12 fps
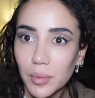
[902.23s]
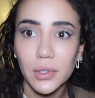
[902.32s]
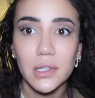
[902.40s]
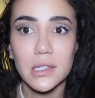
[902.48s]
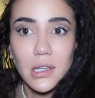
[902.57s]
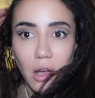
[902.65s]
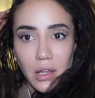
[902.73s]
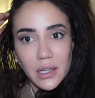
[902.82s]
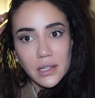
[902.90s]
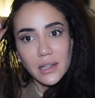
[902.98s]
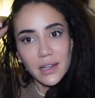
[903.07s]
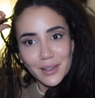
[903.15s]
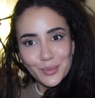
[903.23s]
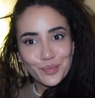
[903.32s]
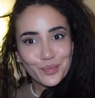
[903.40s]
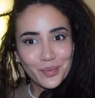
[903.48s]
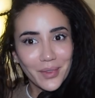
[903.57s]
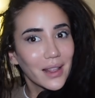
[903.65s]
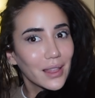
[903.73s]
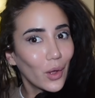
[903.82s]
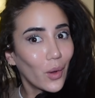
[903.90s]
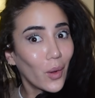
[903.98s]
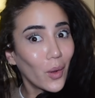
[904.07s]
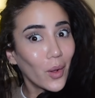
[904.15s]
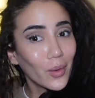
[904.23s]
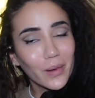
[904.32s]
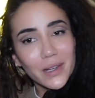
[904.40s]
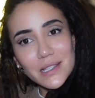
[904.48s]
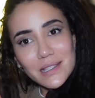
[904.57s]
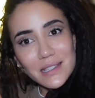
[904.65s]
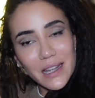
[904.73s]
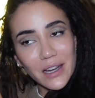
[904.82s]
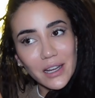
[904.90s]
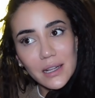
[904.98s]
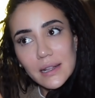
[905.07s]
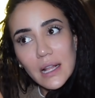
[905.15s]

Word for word: put this on, and then lol, what is this hair?